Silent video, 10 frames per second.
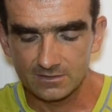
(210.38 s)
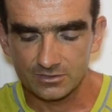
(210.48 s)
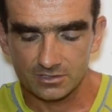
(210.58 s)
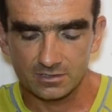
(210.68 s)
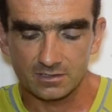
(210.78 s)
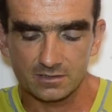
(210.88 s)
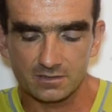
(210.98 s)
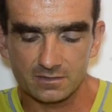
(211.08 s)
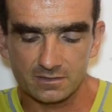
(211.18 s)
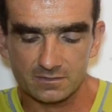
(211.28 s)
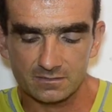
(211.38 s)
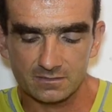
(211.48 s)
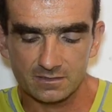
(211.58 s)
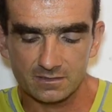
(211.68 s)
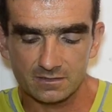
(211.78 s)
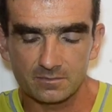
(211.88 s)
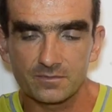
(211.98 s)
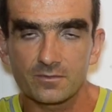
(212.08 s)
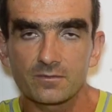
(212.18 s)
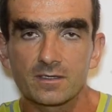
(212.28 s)
She had yesterday, a day
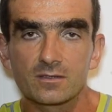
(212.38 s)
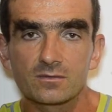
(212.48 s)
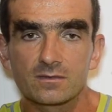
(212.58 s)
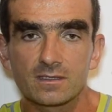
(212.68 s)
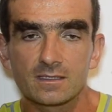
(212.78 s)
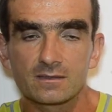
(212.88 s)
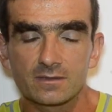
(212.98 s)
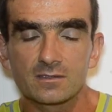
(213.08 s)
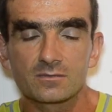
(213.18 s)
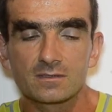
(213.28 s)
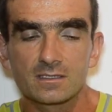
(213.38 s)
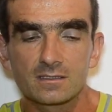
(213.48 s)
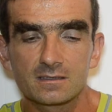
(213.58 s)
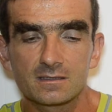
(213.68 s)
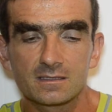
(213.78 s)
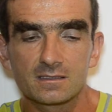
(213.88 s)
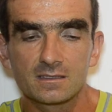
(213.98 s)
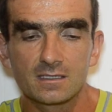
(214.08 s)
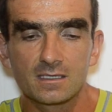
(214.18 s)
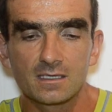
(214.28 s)
before, very good day,
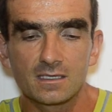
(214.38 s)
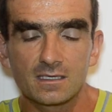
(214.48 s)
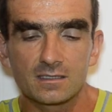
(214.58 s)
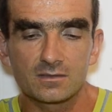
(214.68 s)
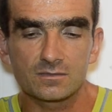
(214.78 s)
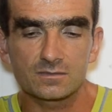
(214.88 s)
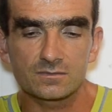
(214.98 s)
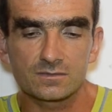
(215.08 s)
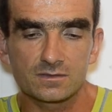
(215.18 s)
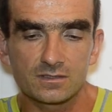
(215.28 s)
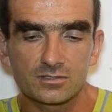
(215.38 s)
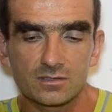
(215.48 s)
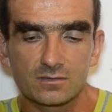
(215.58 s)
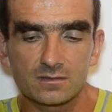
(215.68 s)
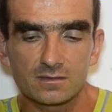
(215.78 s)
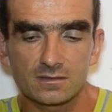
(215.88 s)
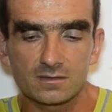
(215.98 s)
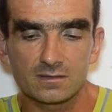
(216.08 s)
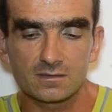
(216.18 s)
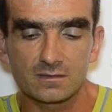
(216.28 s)
and also today she looked.
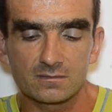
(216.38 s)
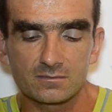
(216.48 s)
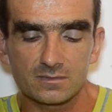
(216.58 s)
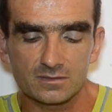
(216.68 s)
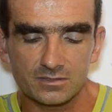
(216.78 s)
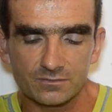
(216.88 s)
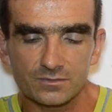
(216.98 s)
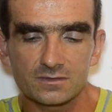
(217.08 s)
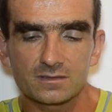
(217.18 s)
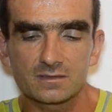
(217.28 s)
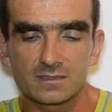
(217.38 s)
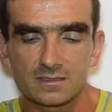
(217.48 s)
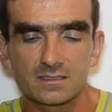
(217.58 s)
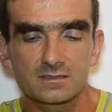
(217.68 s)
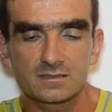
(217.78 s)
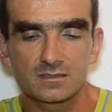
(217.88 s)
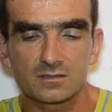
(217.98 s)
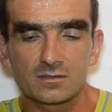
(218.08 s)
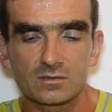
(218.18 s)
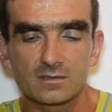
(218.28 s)
She wasn't, at least
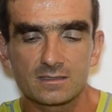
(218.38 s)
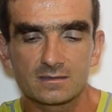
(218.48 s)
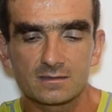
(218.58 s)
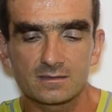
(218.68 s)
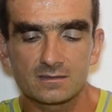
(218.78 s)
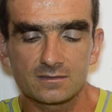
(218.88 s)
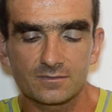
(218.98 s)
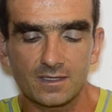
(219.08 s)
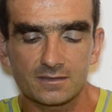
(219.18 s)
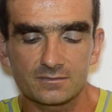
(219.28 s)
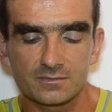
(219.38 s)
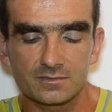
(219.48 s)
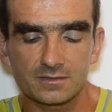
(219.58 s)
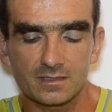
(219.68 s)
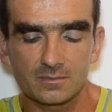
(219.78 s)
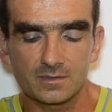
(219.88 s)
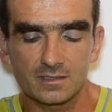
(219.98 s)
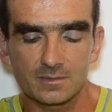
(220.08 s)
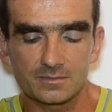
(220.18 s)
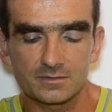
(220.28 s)
didn't look that fast. We will see how many
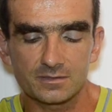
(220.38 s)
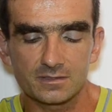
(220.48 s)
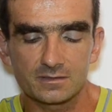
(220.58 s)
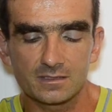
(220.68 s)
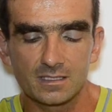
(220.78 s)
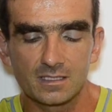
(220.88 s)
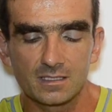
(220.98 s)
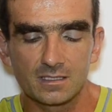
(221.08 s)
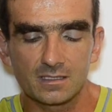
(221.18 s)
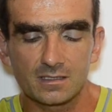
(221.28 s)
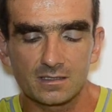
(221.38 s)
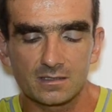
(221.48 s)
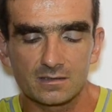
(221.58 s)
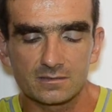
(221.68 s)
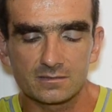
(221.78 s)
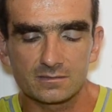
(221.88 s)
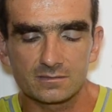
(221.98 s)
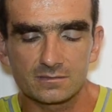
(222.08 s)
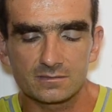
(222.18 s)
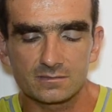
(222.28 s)
laps she did
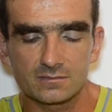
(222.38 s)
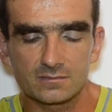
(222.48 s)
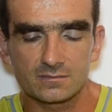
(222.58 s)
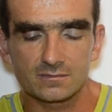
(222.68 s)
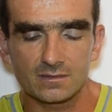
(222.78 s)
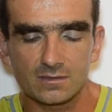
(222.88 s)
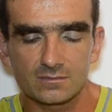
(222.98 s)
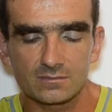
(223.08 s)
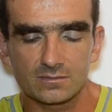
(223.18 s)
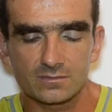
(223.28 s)
out